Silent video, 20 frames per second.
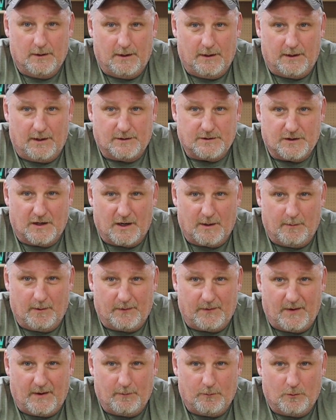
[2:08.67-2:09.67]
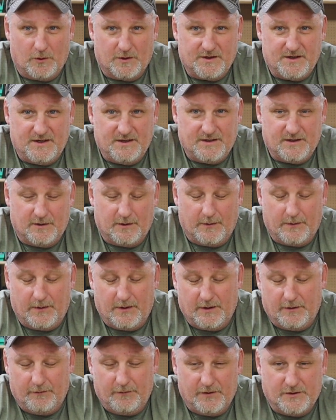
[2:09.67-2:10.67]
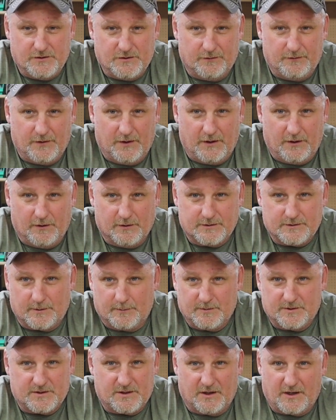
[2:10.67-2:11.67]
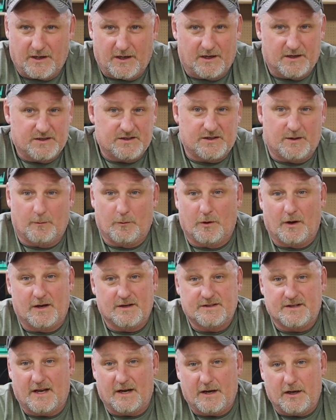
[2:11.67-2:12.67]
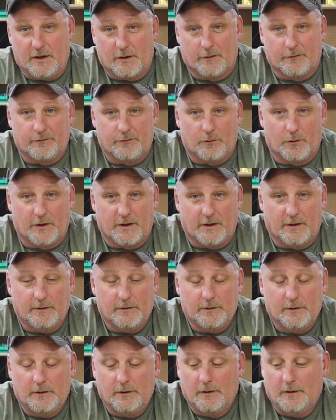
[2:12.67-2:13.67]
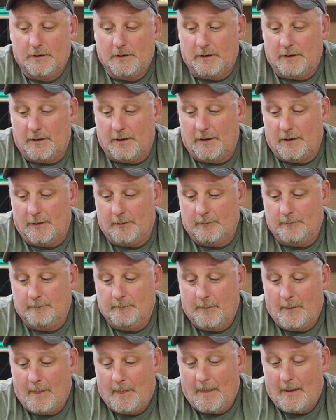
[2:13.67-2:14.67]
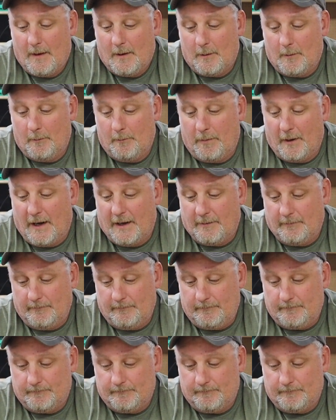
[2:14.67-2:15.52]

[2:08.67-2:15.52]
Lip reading: And I talk about that in more detail on the individual videos. So I'm just going to kind of summarize that here for you. But